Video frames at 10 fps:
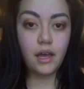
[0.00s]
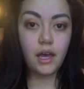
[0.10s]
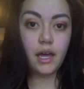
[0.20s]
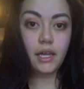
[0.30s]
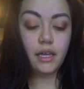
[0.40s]

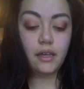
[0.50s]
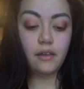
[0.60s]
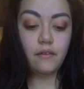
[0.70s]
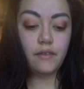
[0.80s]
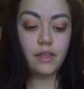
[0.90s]
I
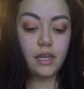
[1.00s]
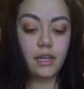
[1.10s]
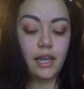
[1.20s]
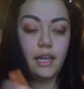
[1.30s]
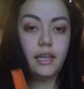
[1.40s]
give the
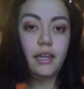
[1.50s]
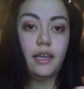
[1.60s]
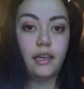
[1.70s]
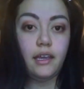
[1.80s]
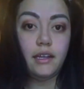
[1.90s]
Naked
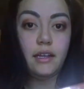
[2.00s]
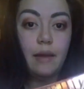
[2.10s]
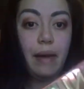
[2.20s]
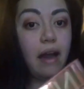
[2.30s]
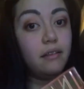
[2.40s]
Heat
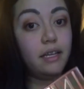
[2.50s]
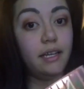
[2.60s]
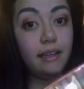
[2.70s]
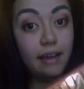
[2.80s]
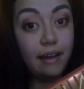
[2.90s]

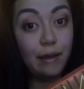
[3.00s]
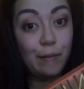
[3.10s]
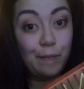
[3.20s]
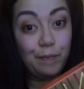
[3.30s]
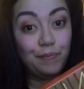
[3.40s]
palette
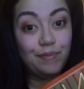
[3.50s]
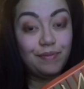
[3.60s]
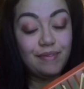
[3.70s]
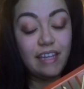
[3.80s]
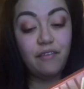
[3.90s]

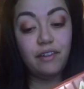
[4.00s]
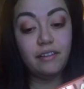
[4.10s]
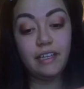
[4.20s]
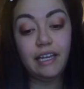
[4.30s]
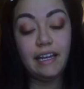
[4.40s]

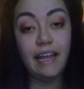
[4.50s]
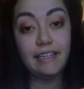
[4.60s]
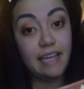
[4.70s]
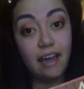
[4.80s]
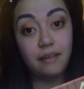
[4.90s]
definitely a
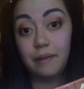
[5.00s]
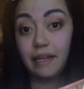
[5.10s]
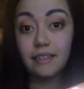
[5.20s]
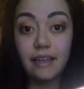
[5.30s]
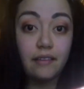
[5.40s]
10
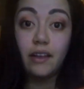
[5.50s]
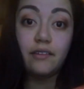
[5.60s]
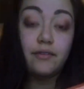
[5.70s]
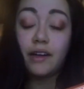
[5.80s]
because I love